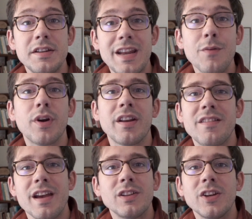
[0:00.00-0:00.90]
Today we're going to
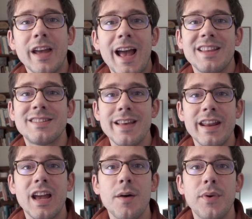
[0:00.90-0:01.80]
take a look at
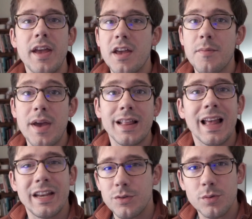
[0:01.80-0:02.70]
setting up a command
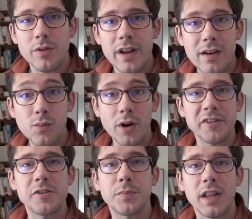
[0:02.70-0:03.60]
line tool that I've
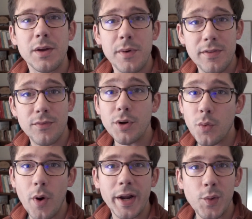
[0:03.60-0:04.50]
wanted to play with for
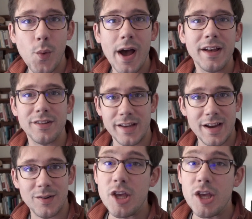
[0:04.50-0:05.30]
quite a while now.